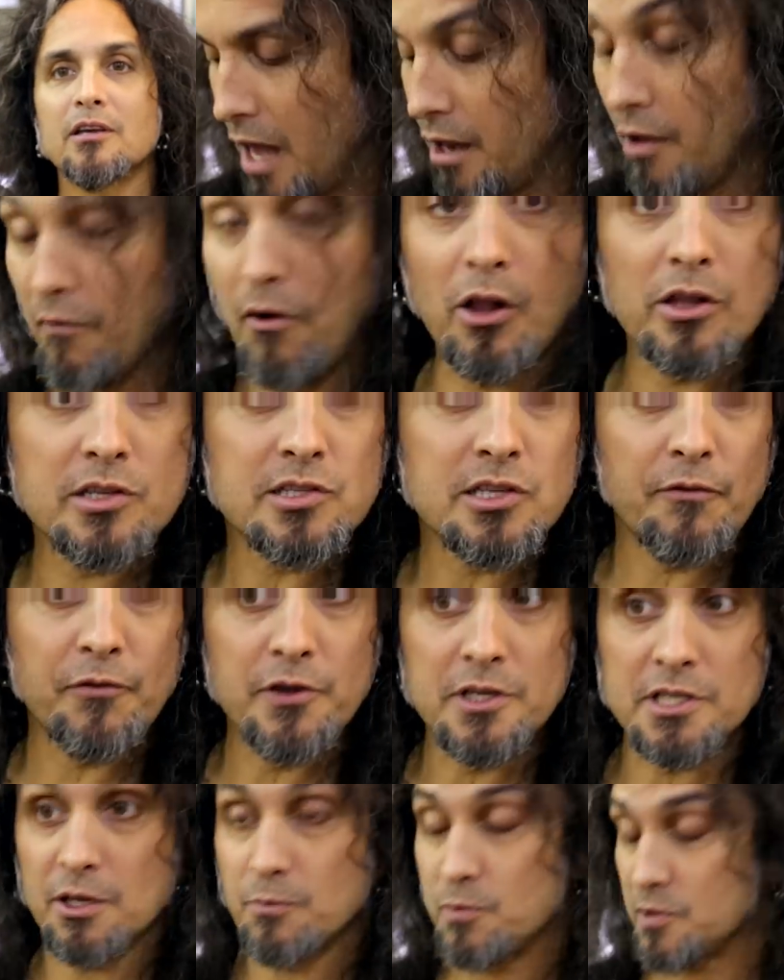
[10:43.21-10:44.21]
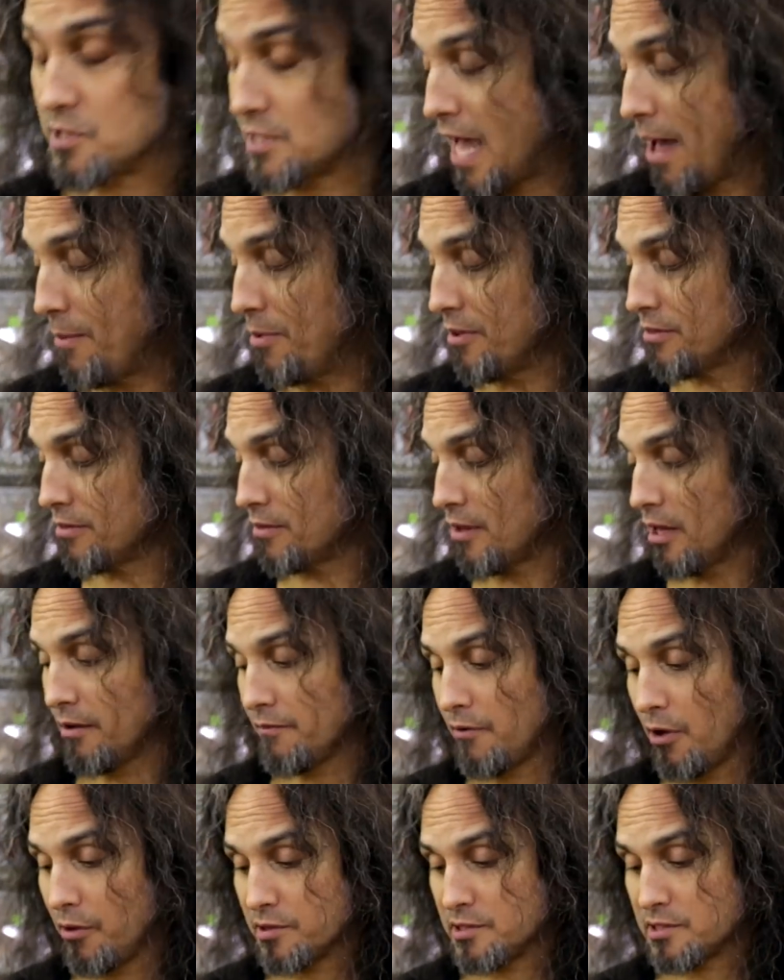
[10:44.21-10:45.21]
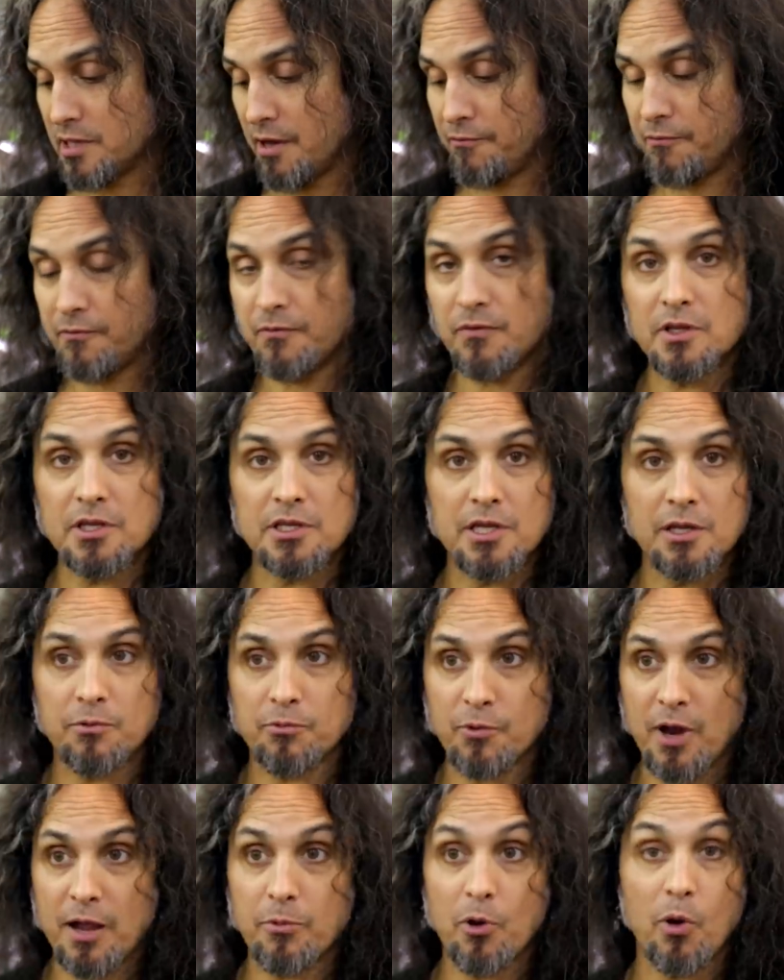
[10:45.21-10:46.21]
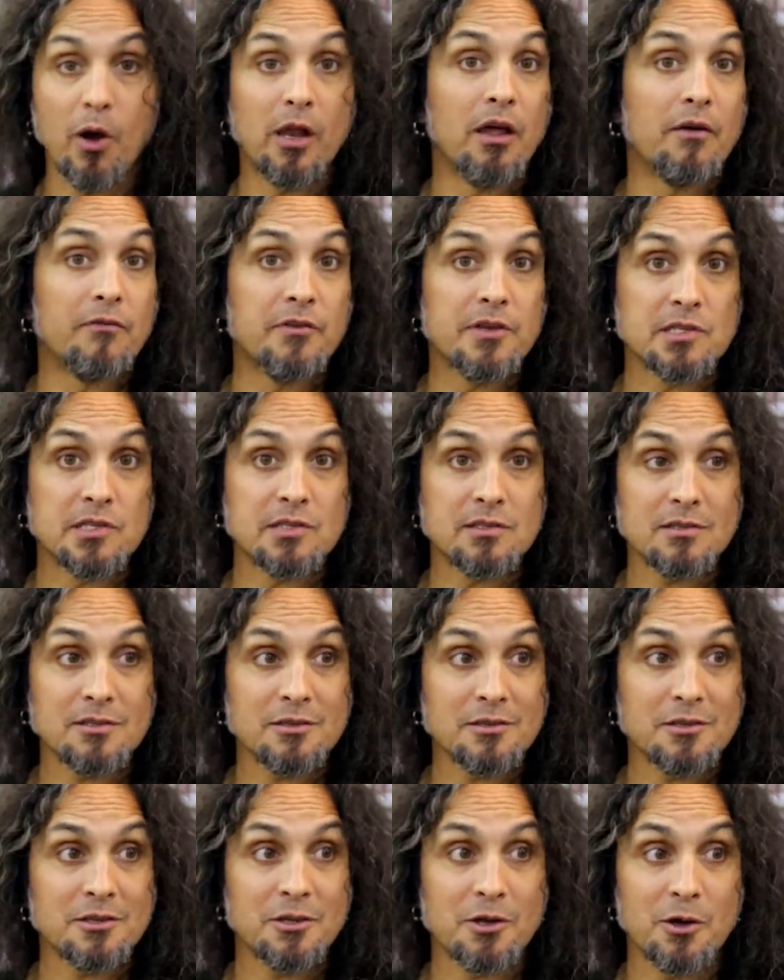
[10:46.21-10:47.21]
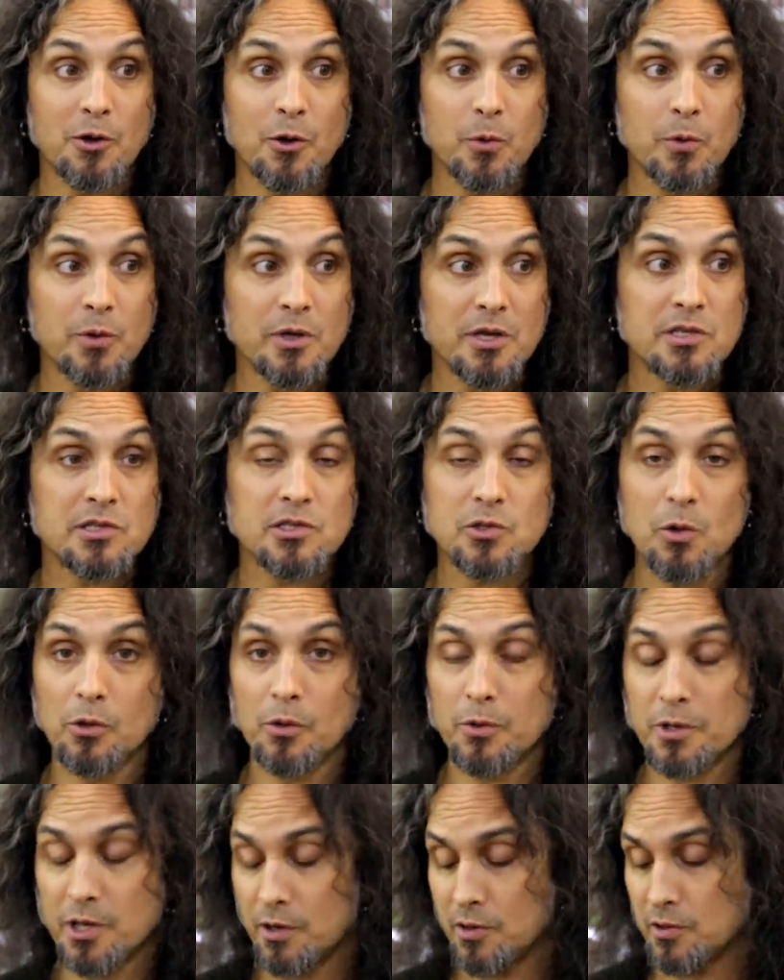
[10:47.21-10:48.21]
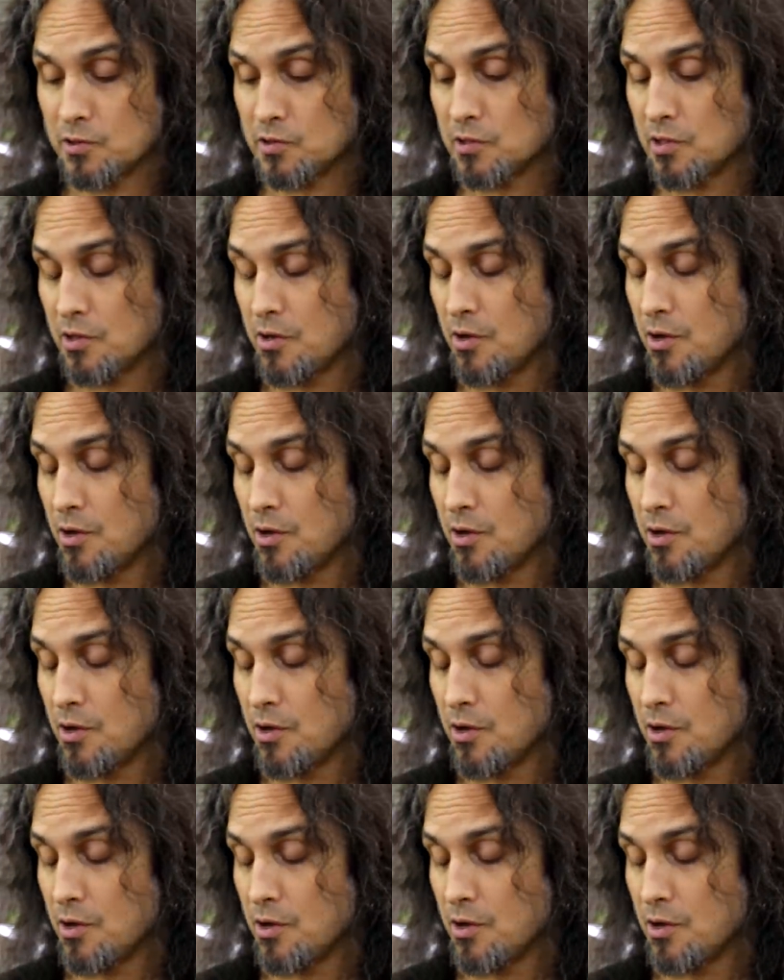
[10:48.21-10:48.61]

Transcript: I love all the stuff he did with Sabbath. I love all the stuff he did with Rainbow. I love his, you know, his solo years.